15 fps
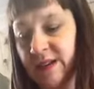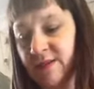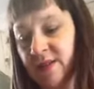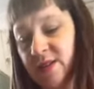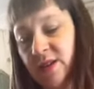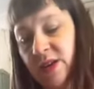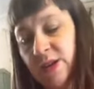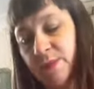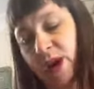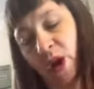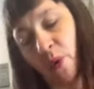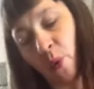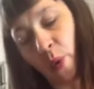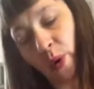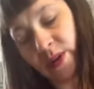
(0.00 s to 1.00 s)
So you're going to mark
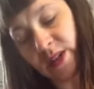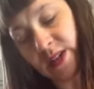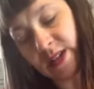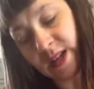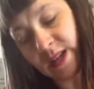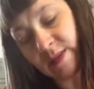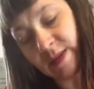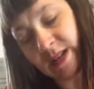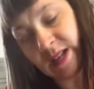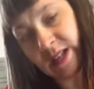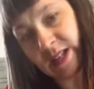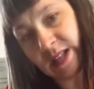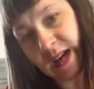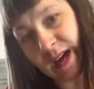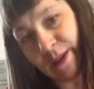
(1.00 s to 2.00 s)
1 centimetre
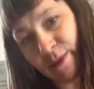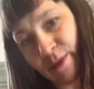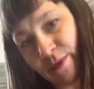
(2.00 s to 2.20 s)
down